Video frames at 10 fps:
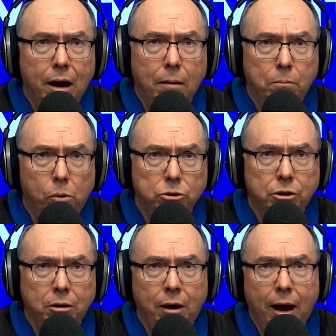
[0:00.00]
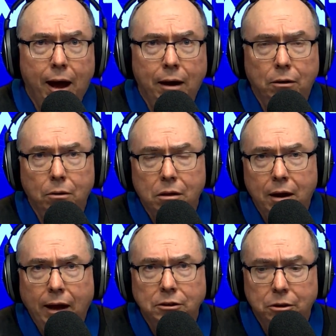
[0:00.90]
abortion and
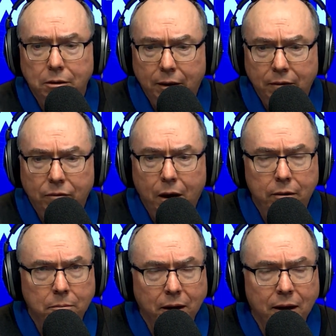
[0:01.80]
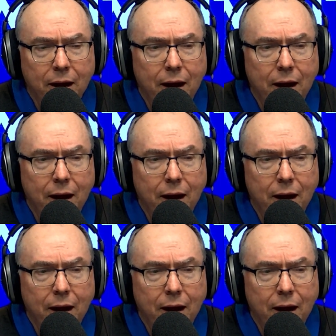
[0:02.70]
euthanasia environment.